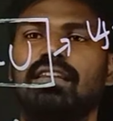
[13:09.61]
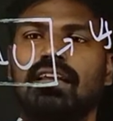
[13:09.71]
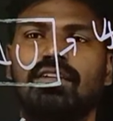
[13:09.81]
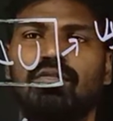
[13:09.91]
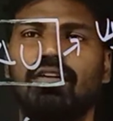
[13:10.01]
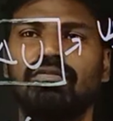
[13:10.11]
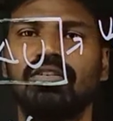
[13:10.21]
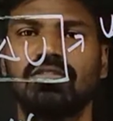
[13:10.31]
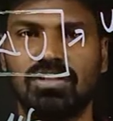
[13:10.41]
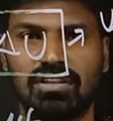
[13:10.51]
negative of
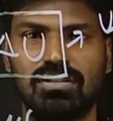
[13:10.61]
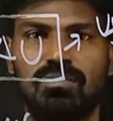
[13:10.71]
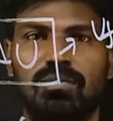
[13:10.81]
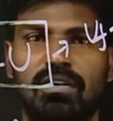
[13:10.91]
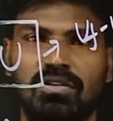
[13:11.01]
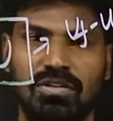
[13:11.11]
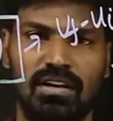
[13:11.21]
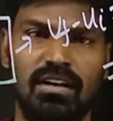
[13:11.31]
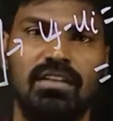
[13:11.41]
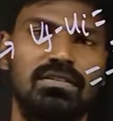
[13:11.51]
change in
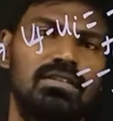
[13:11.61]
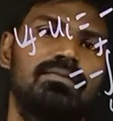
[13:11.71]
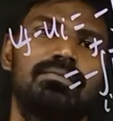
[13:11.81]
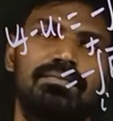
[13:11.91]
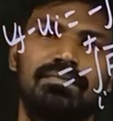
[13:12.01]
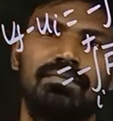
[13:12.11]
potential energy.